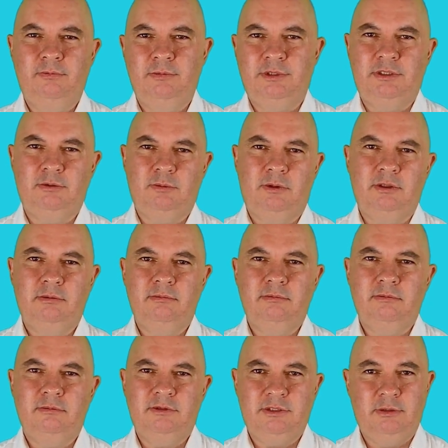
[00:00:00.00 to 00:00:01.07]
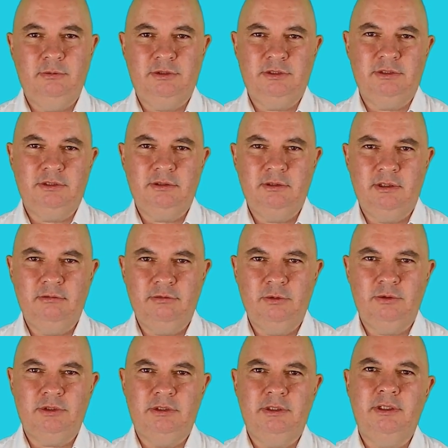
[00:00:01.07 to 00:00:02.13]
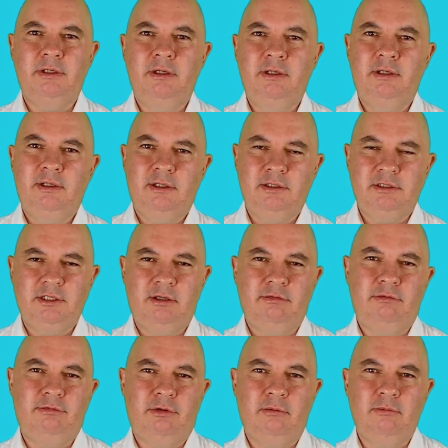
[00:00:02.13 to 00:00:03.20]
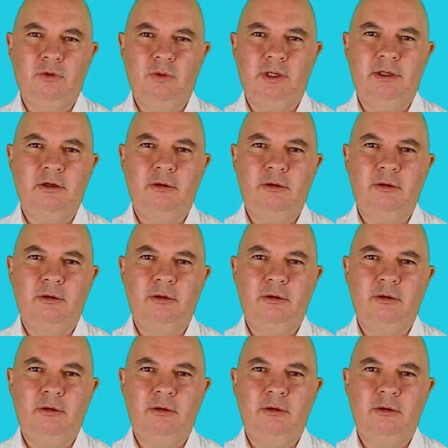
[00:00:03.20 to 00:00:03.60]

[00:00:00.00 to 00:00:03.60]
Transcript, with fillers: which is what soldiers, unfortunately, can suffer from quite